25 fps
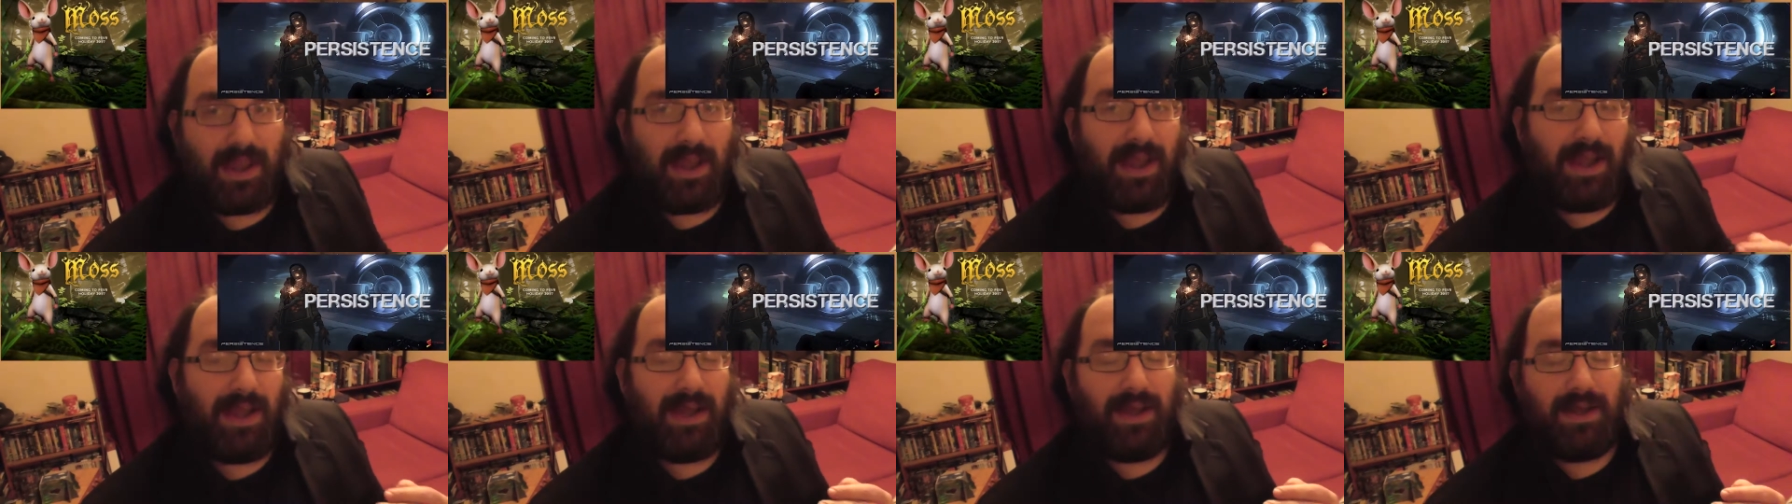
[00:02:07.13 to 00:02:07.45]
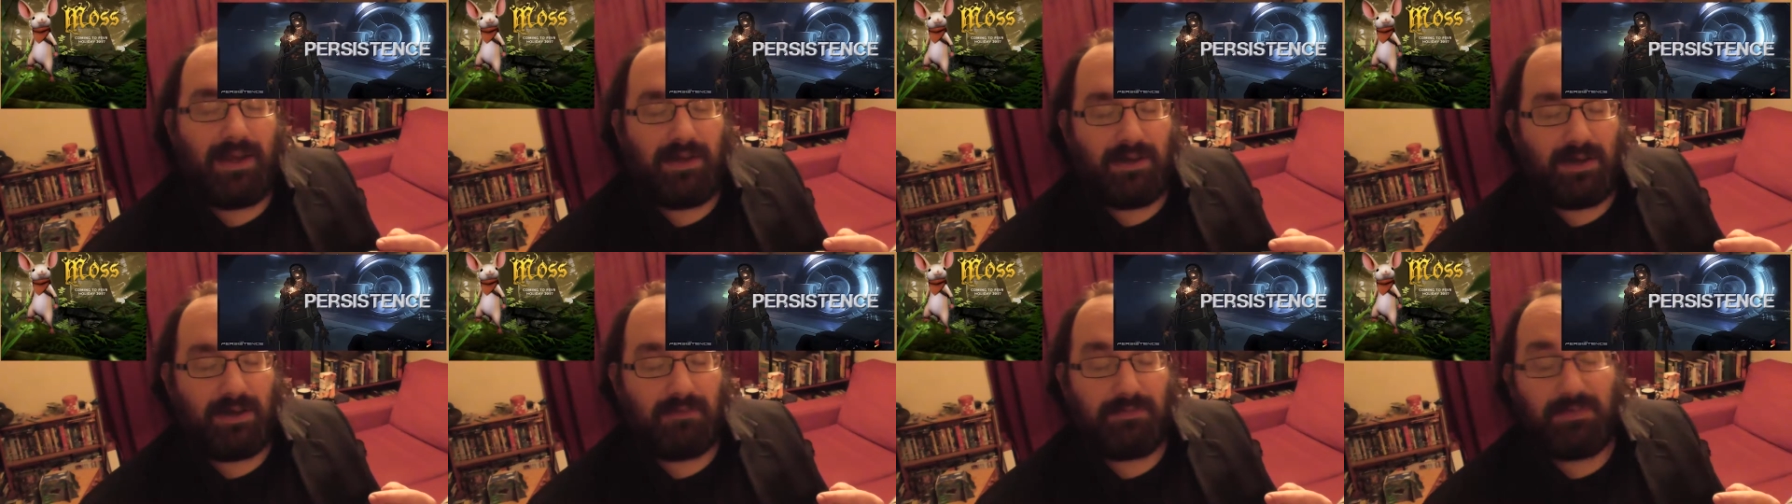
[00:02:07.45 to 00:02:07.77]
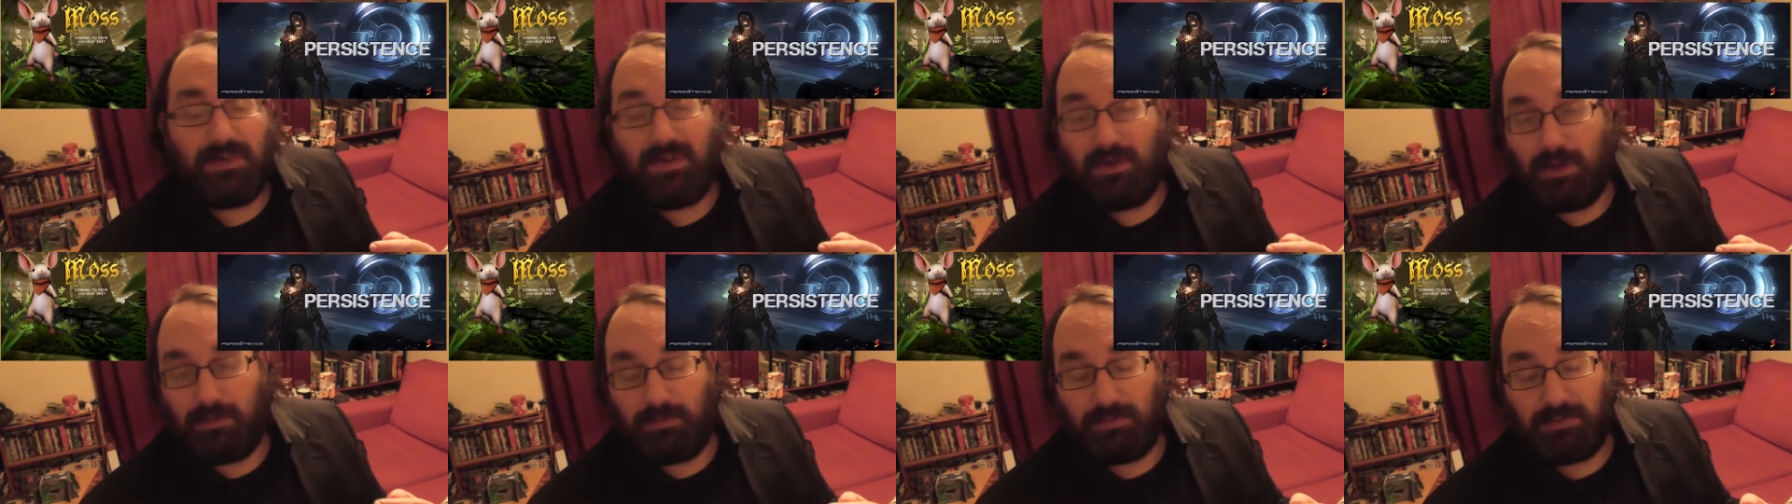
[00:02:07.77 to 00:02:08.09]
Uh, I
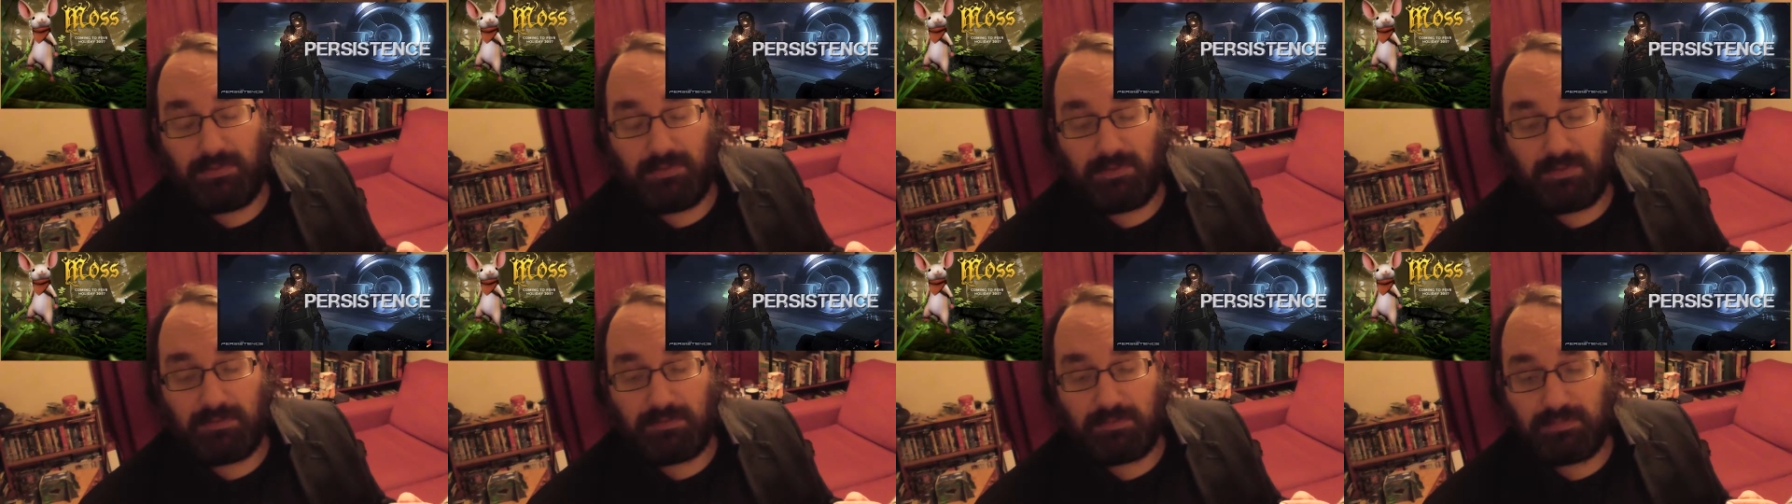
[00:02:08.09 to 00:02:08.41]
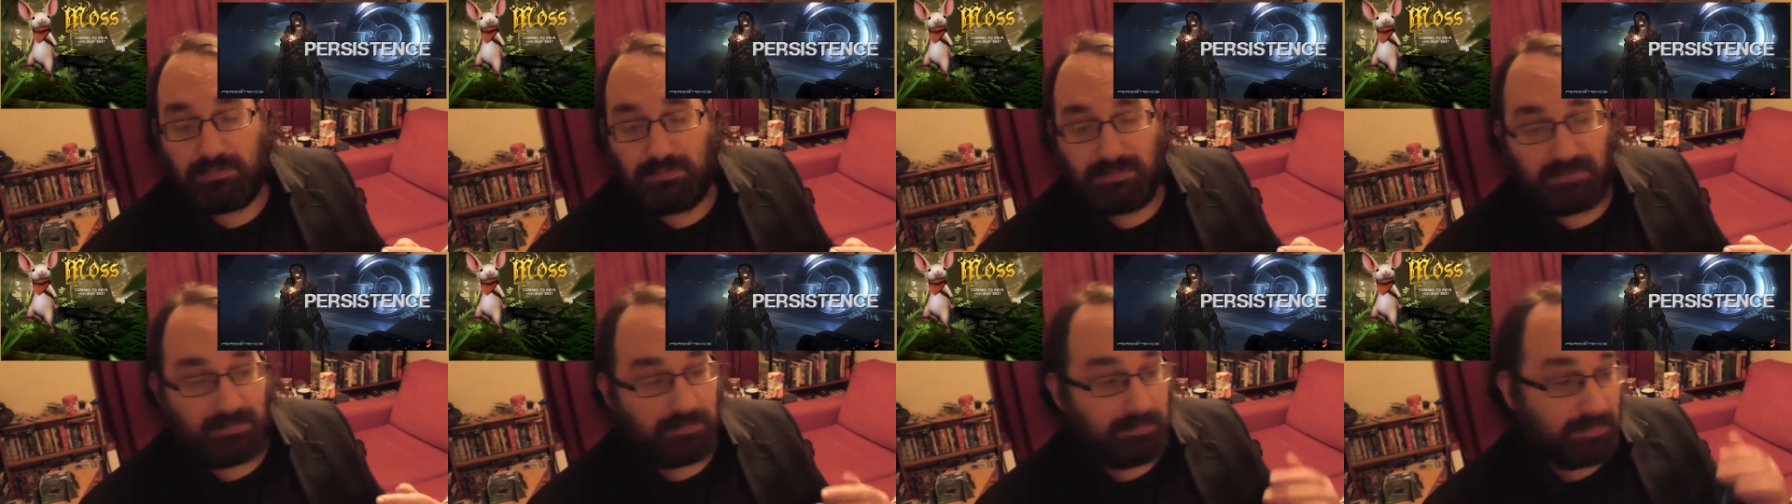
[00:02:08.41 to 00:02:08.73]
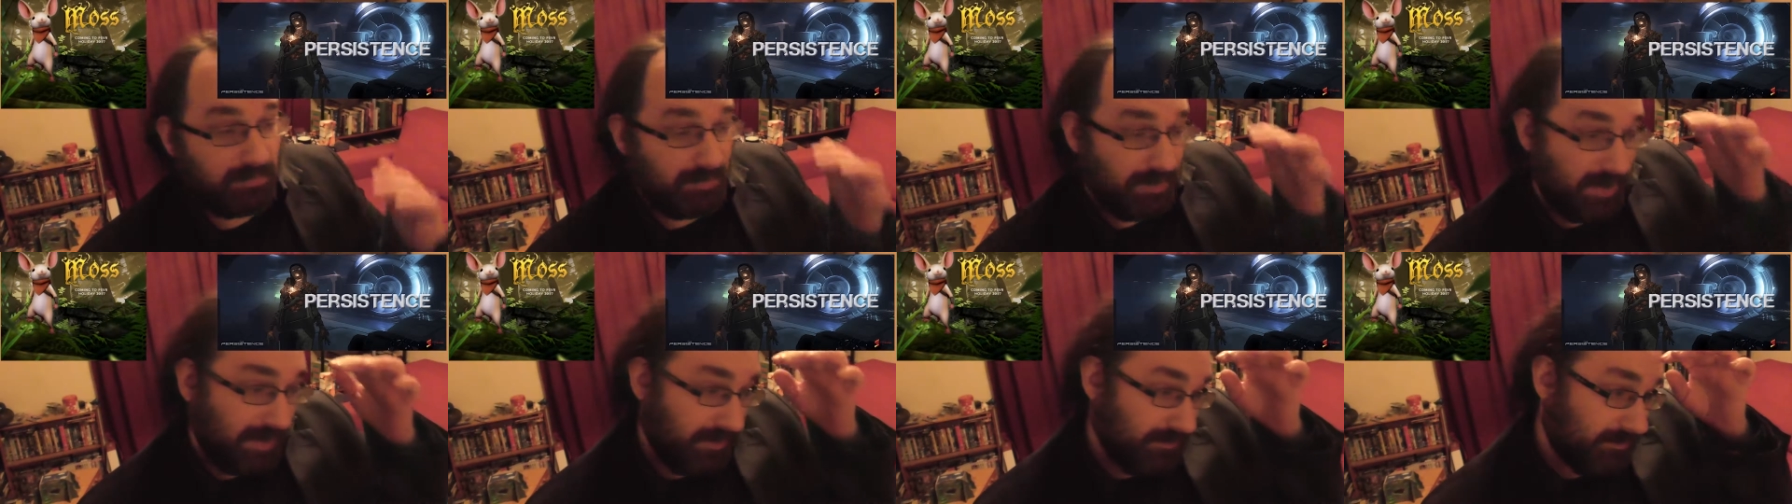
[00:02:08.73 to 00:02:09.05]
think I
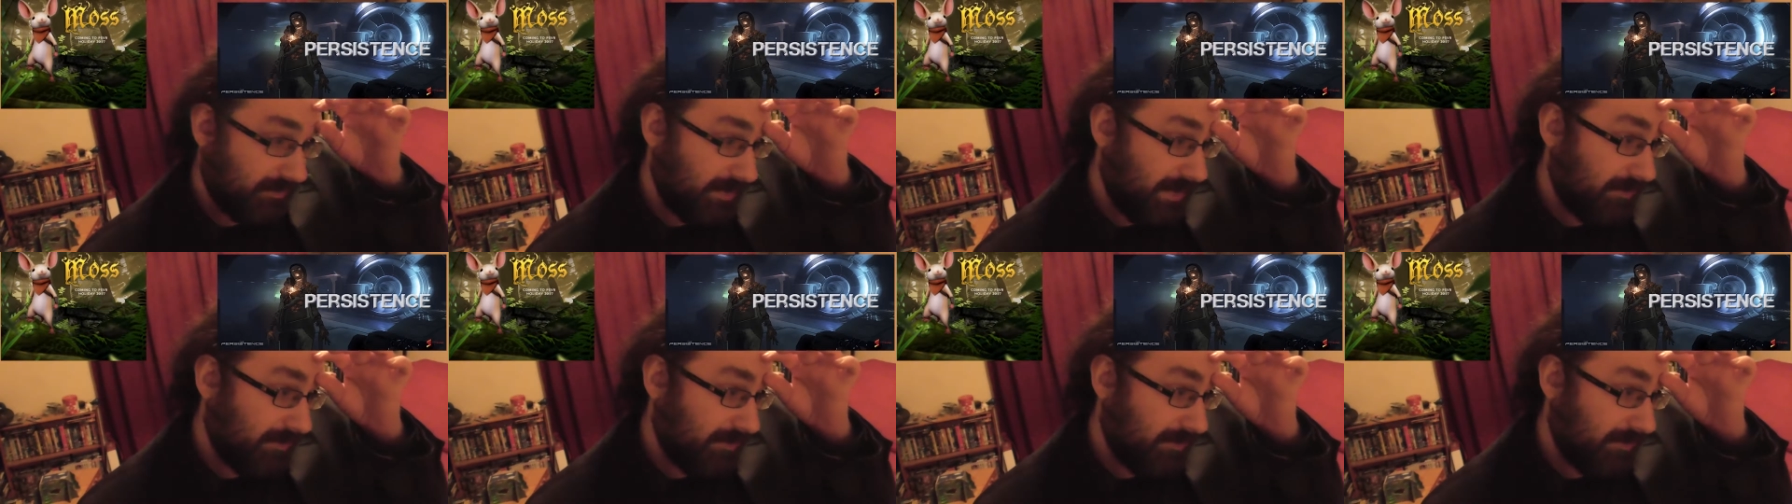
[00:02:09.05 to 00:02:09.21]
pronounced